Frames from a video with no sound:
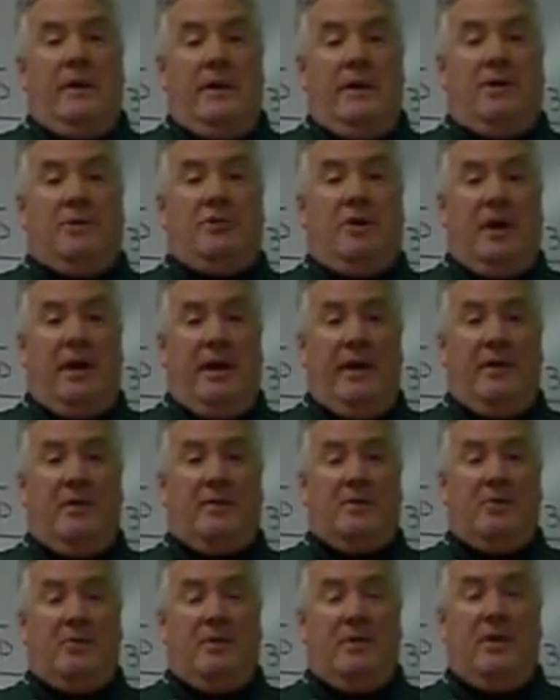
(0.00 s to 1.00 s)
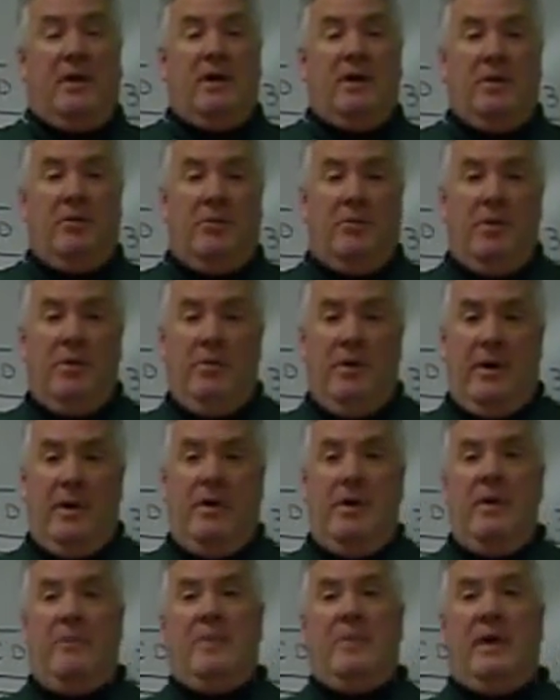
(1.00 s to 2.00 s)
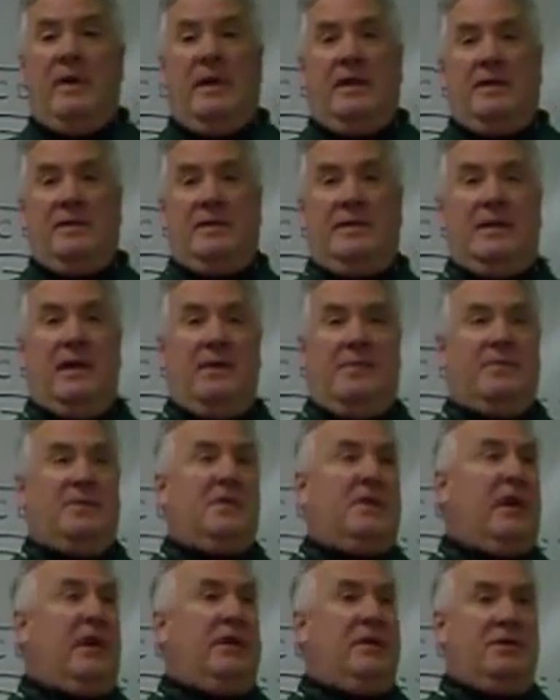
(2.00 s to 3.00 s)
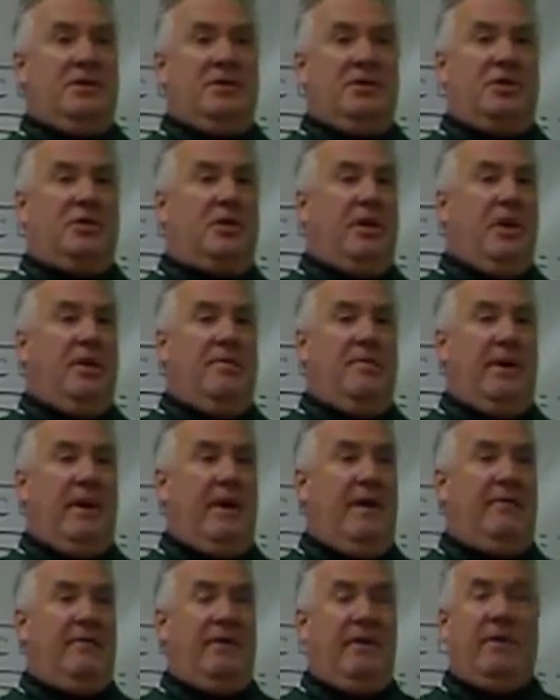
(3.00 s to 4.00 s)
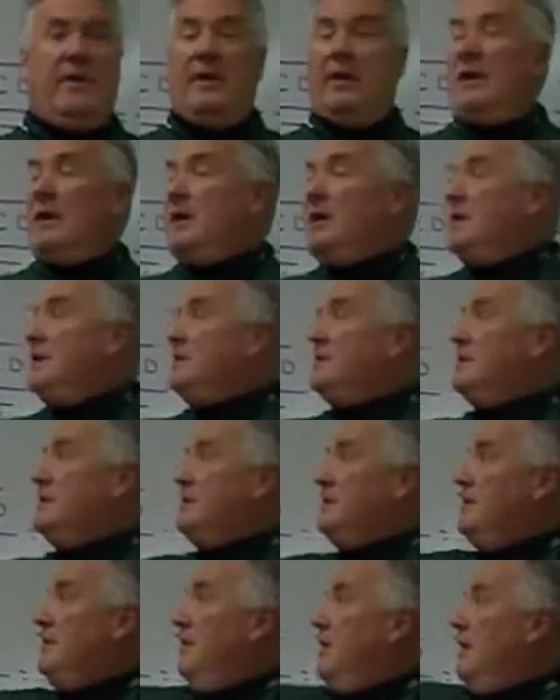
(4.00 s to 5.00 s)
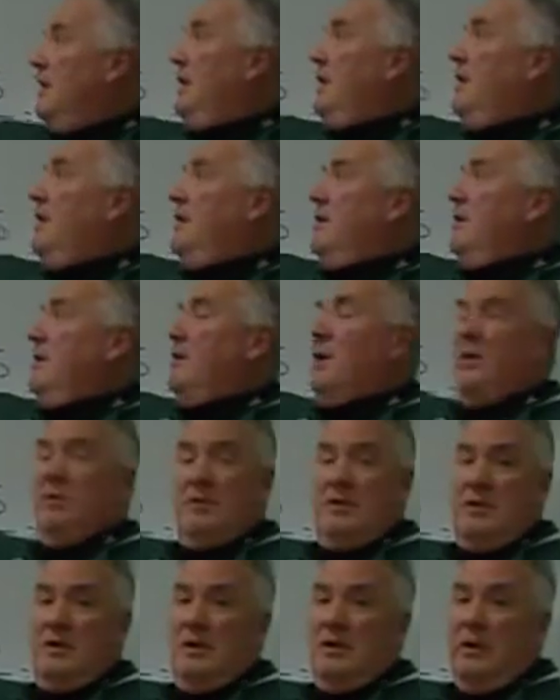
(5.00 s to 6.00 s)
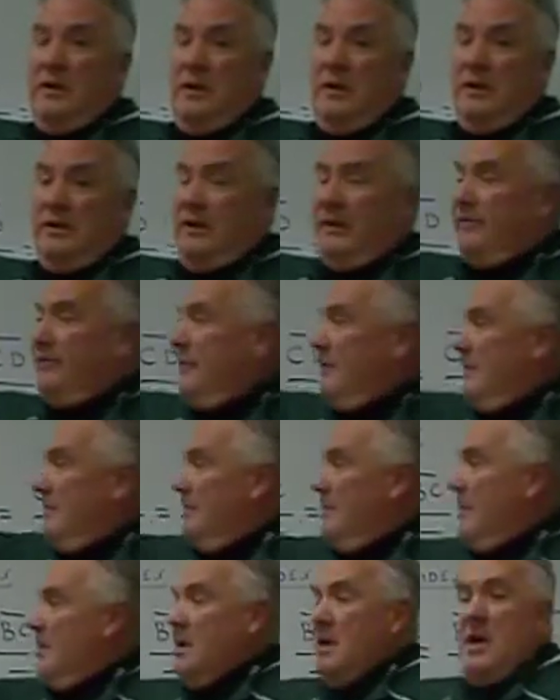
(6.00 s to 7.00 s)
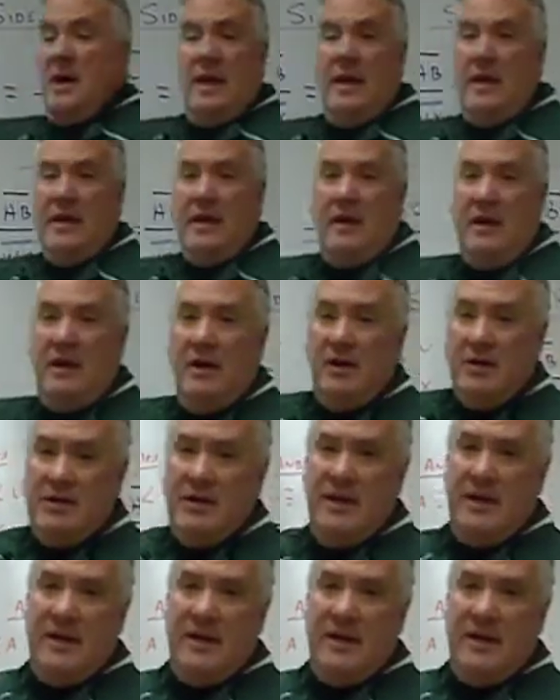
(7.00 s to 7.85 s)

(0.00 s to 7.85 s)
triangles were congruent, meaning same size and shape and everything. Similarity, though, is a little different. And here's the